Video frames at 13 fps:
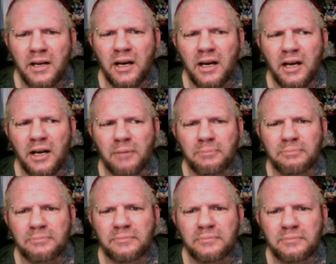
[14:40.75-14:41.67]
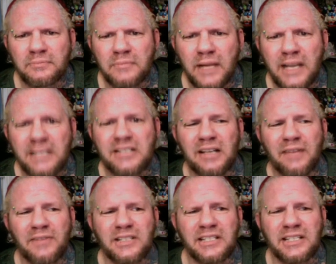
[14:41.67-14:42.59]
I still
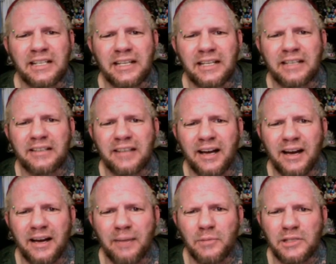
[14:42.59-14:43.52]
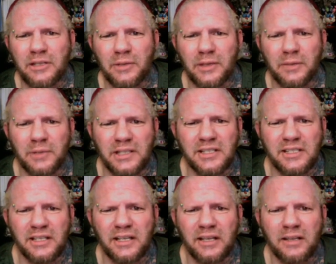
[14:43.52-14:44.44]
haven't seen In Time, which I really want to
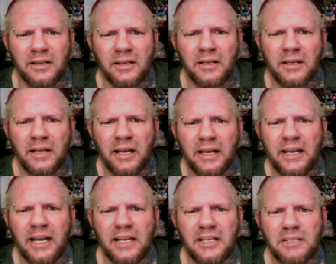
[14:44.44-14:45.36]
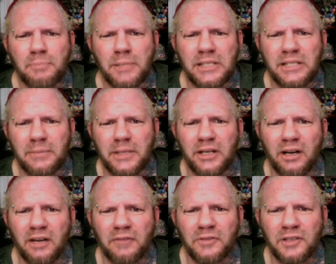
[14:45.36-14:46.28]
see. And that is pissing me
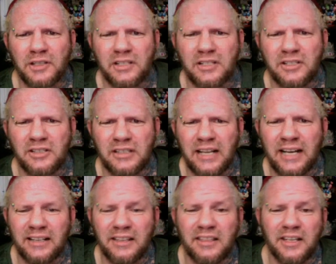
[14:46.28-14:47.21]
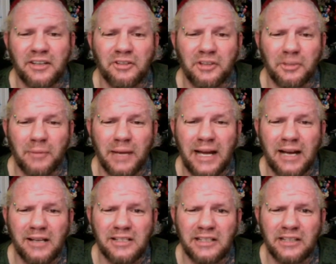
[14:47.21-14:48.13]
off because it's not at the theater near my
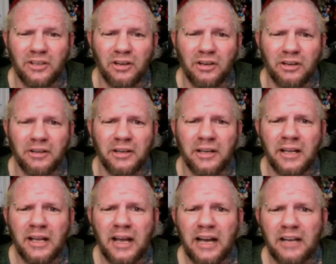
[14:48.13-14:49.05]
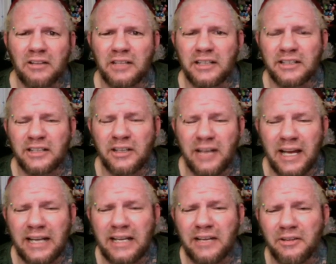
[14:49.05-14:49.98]
house any longer. And I don't like to go
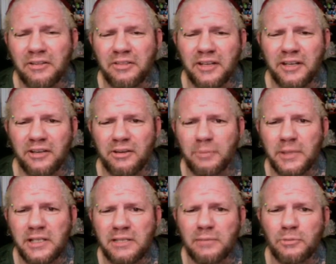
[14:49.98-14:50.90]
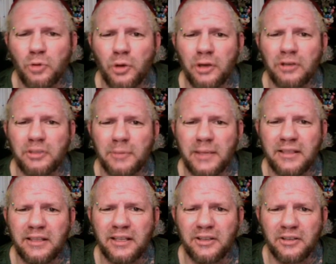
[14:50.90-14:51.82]
to any other theater because I'm loyal to my
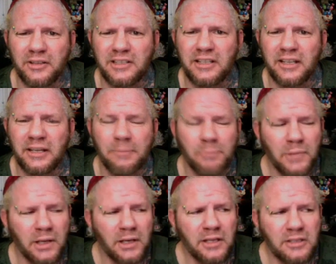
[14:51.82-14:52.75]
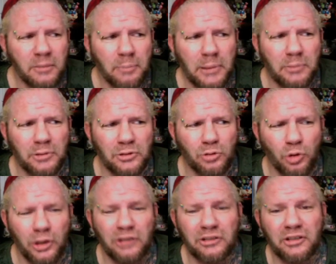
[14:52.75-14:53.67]
theater. It's like some people are
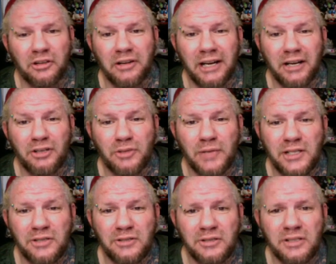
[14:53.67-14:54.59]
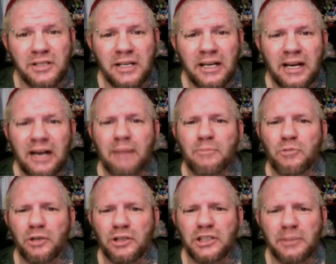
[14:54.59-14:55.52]
loyal to their hairdressers. I'm
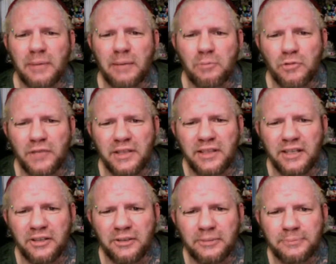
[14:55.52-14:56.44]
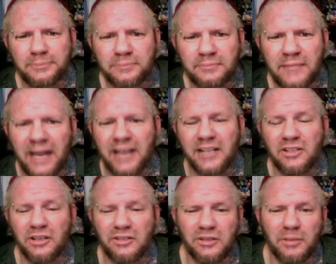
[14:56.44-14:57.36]
loyal to my movie theater. And it's
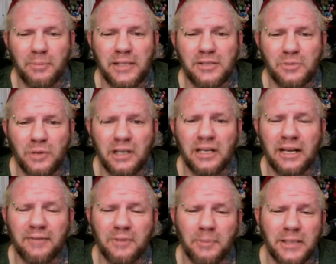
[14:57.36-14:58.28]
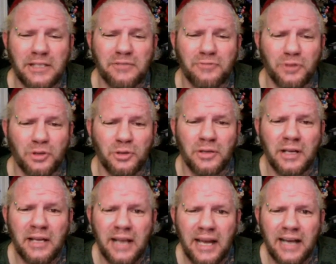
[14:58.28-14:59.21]
also the best one, and they have the best food,
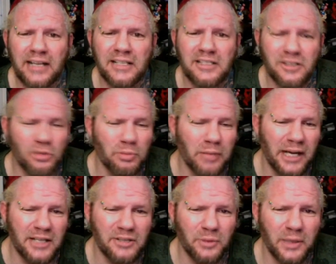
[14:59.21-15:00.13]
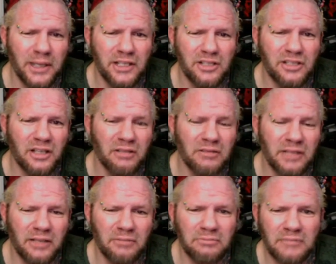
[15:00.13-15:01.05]
and it's 2 blocks away. So,
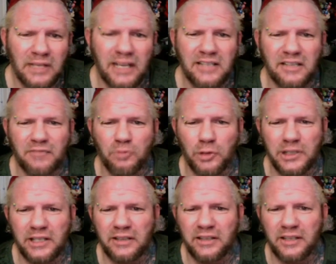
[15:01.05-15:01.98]
and it's like 14